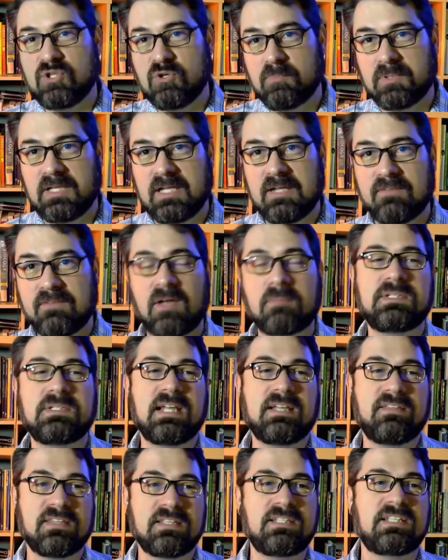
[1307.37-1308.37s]
do believe. I'm
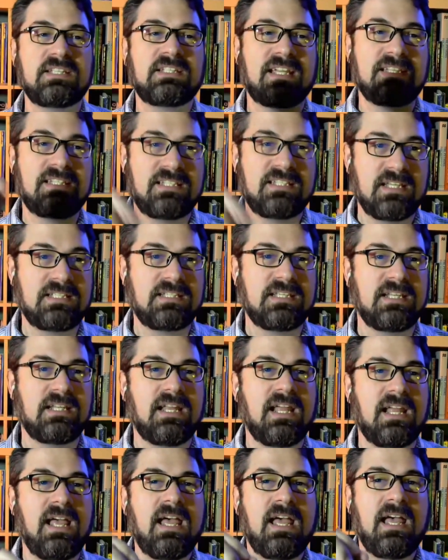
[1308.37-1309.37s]
saying this is
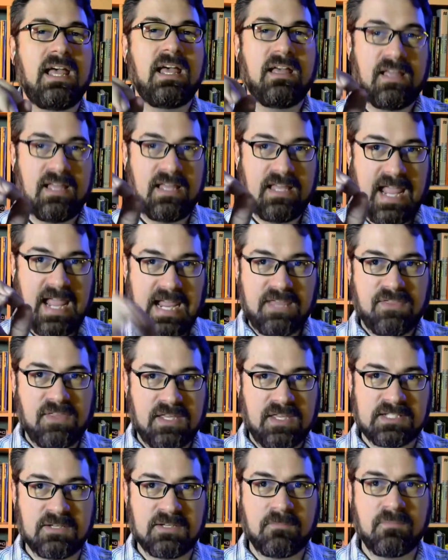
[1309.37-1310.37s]
consistent
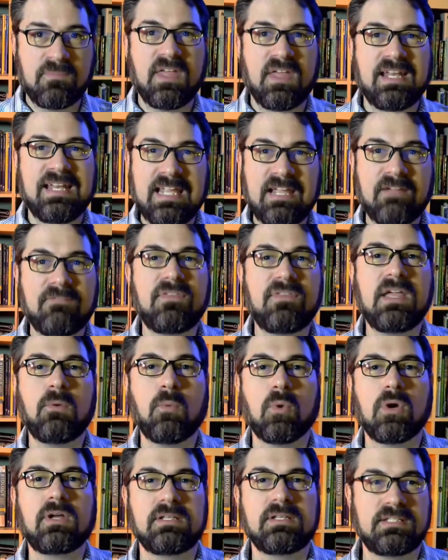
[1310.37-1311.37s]
atheism, that if they
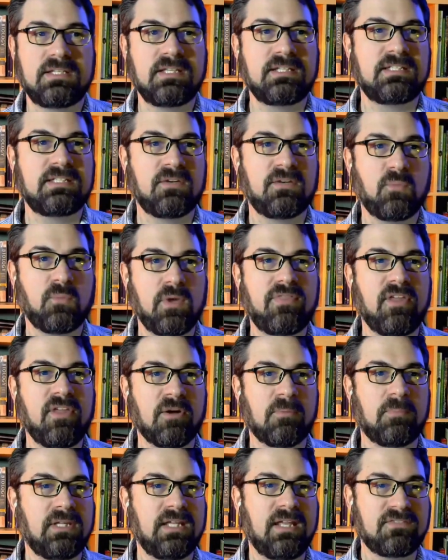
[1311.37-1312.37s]
were consistent with
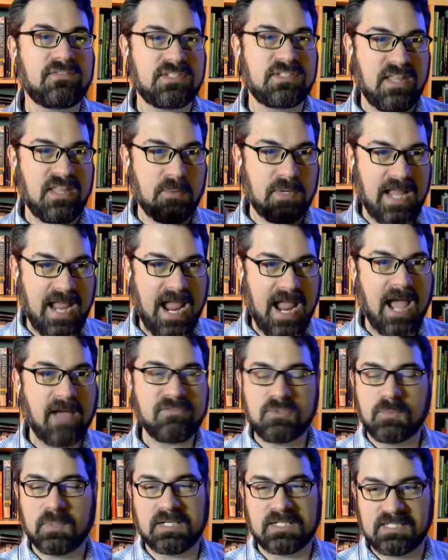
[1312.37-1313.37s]
their beliefs, they would
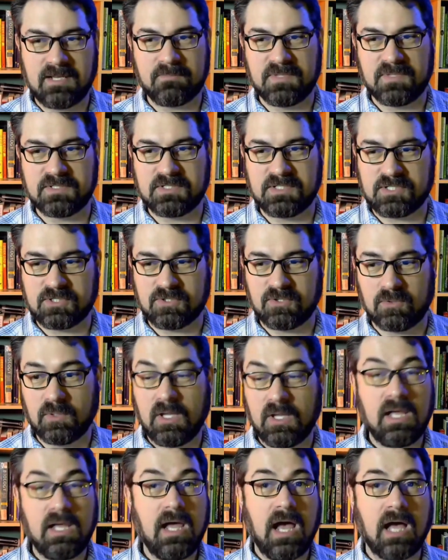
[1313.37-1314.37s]
have to accept this as true.
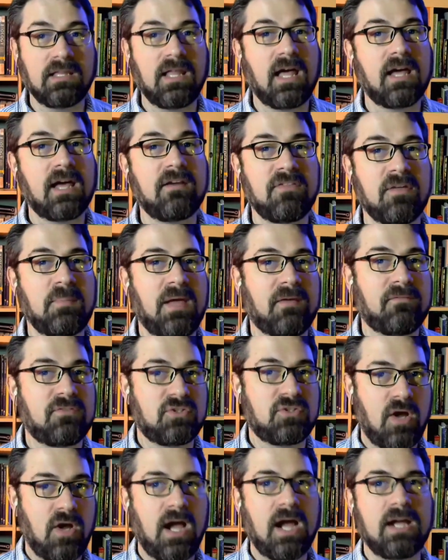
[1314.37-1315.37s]
A lot of them have
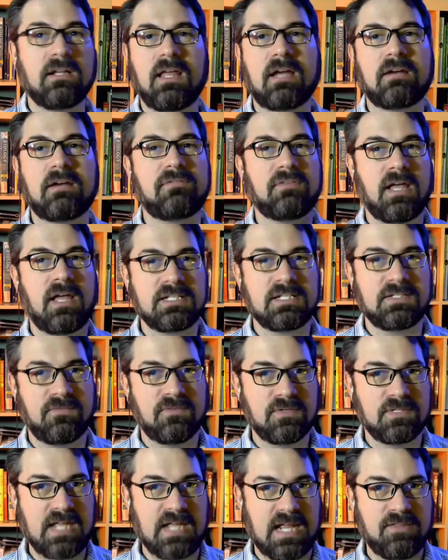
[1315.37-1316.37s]
tried, a lot of
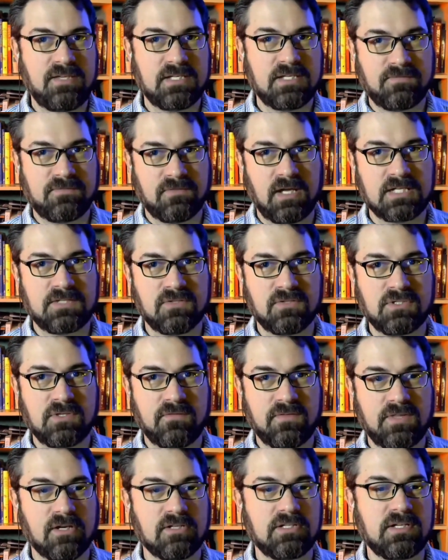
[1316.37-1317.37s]
philosophers, atheist philosophers
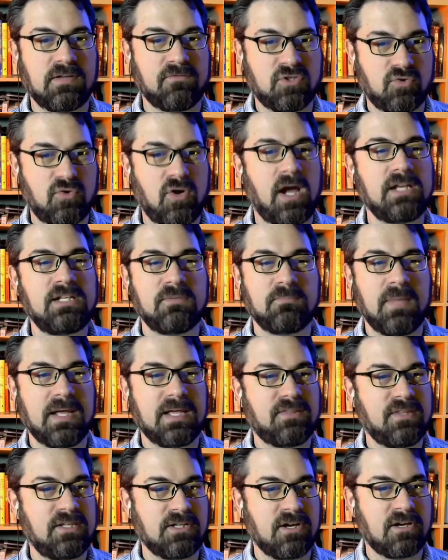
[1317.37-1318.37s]
over the years have tried to
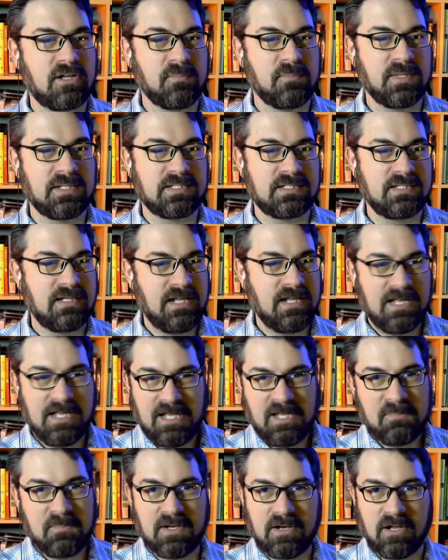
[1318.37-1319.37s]
make these arguments,
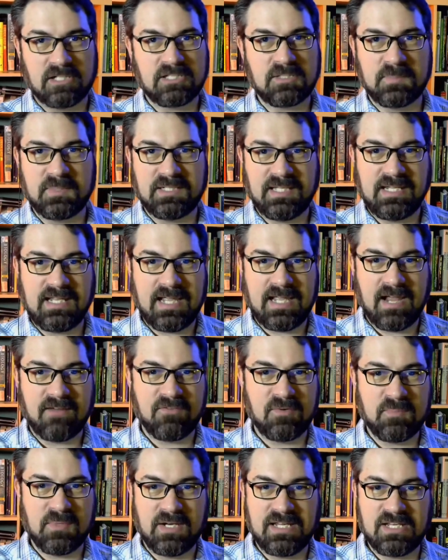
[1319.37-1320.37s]
but ultimately
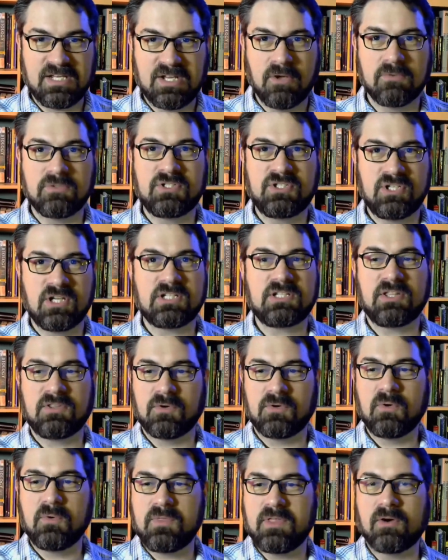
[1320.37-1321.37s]
everybody knows just
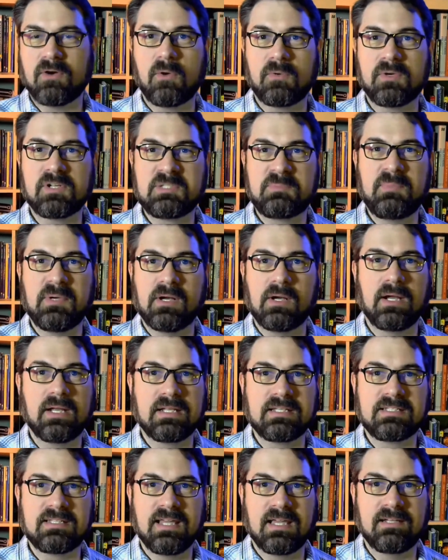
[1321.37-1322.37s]
through their own
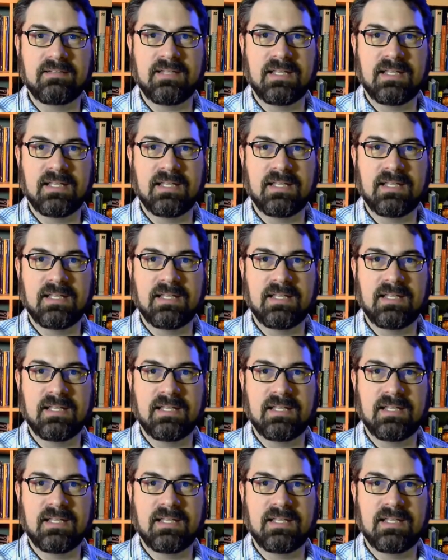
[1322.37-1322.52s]
experience that